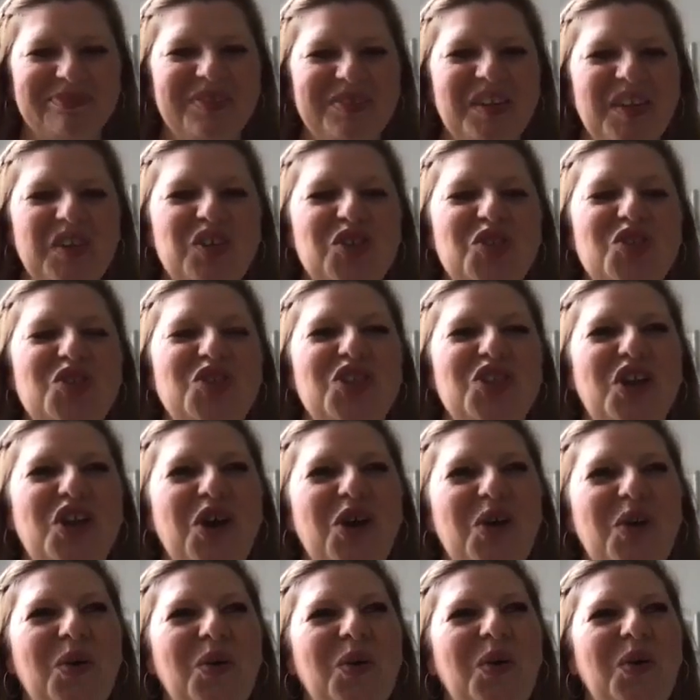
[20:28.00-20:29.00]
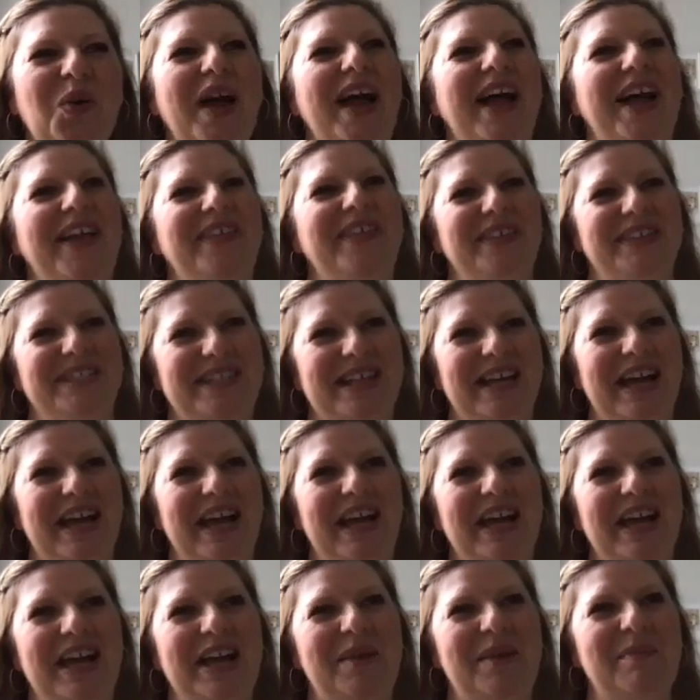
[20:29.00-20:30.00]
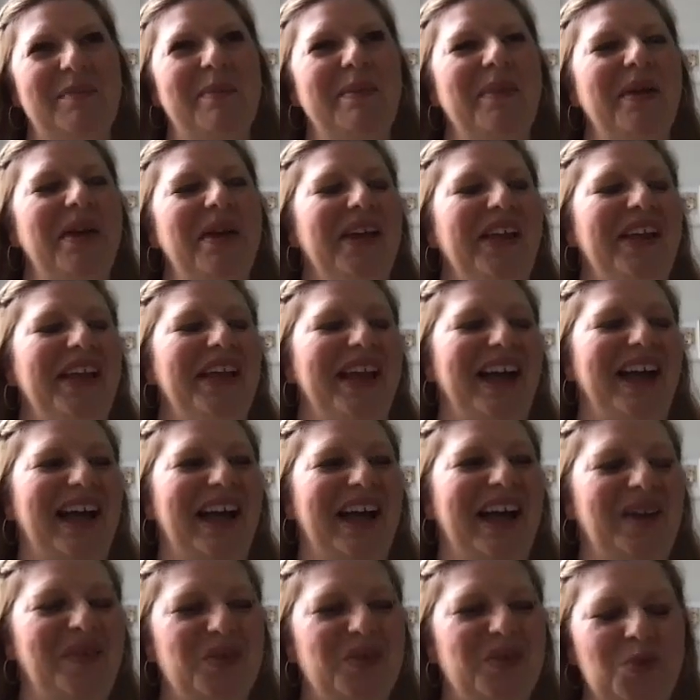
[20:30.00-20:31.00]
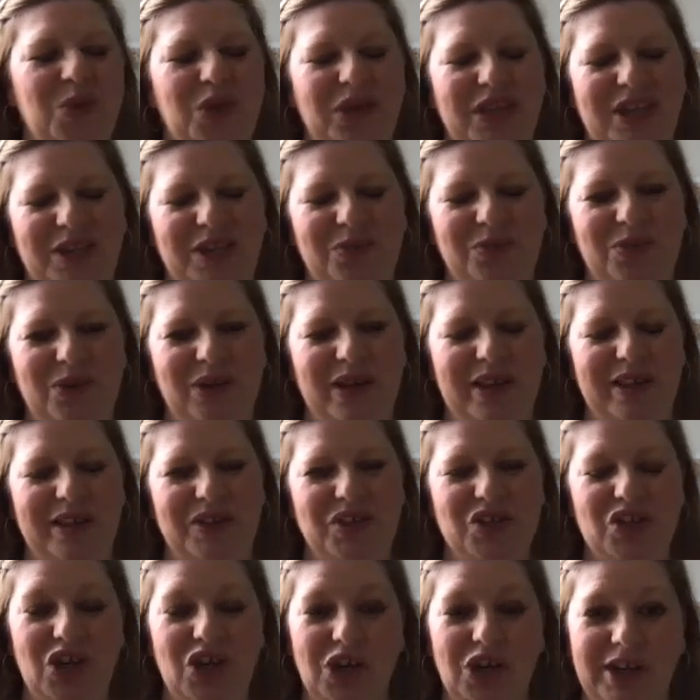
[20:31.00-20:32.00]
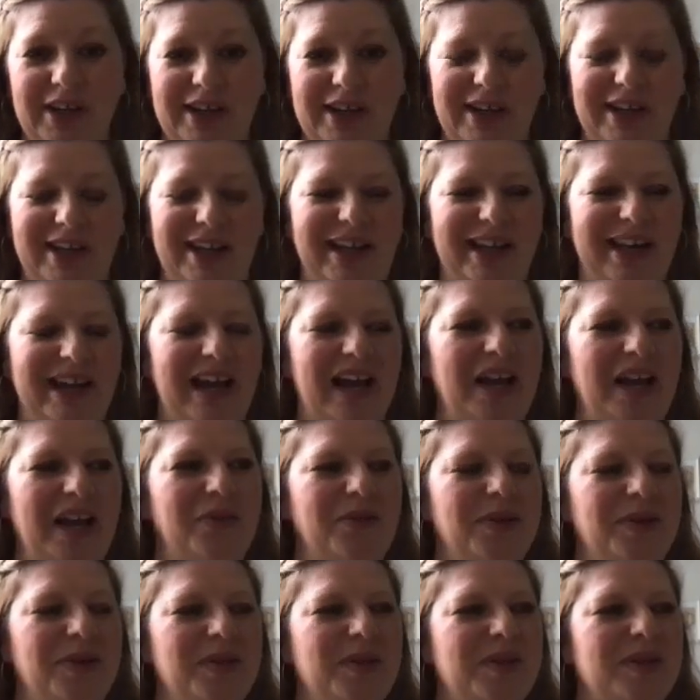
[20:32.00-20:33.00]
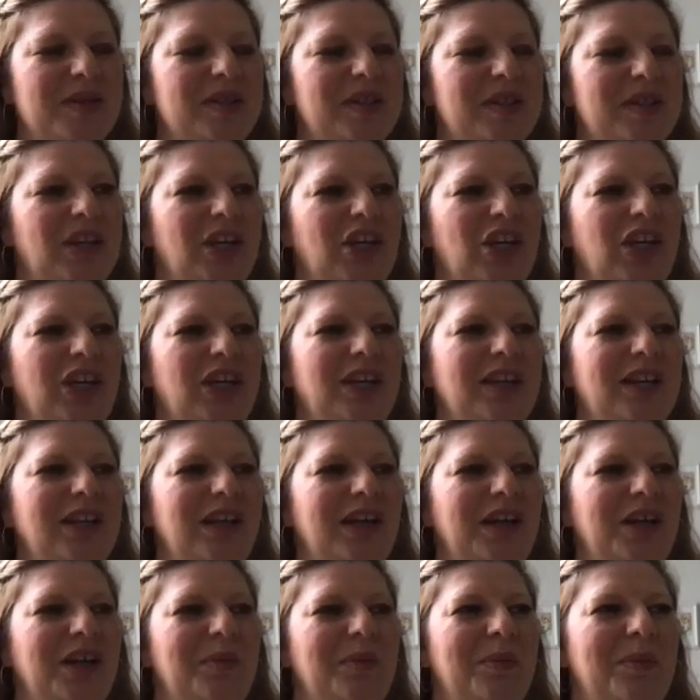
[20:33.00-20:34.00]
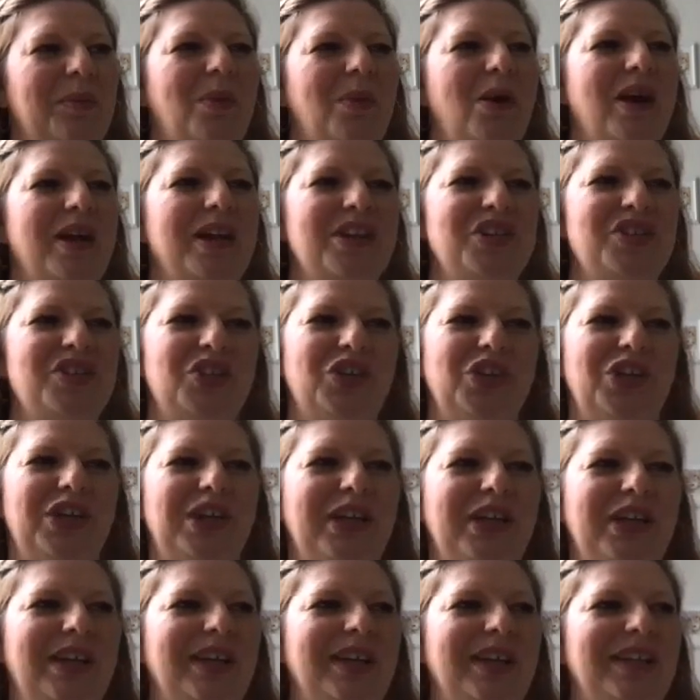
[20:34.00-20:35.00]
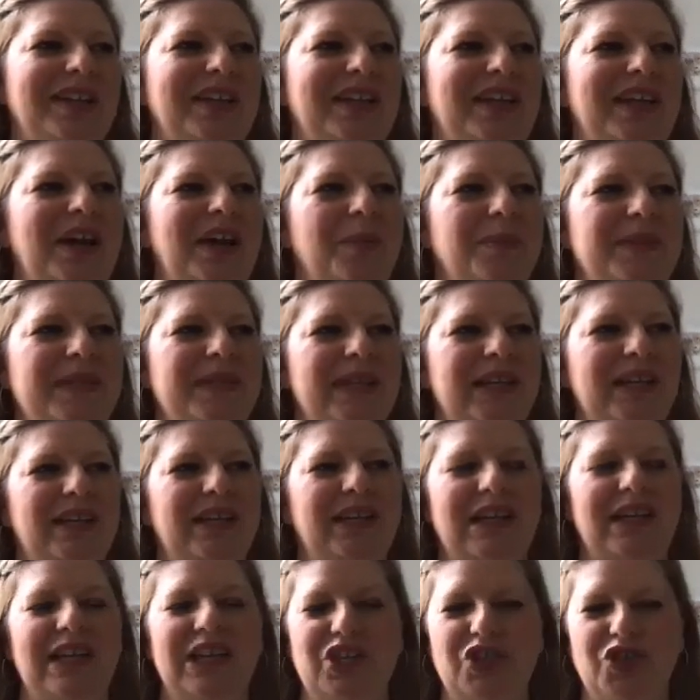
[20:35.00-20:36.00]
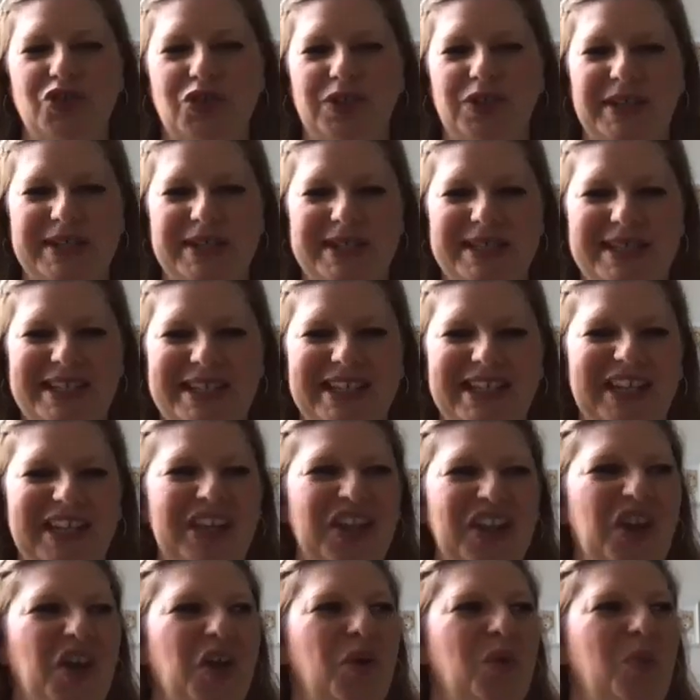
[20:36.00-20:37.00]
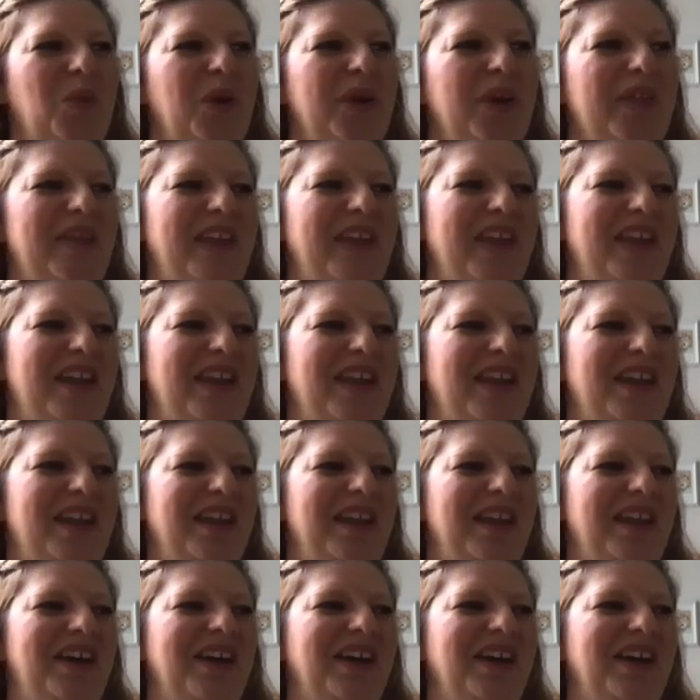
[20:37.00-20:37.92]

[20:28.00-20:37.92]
Okay. So at the time, I was working with Target and I was monitoring the uptick in interest within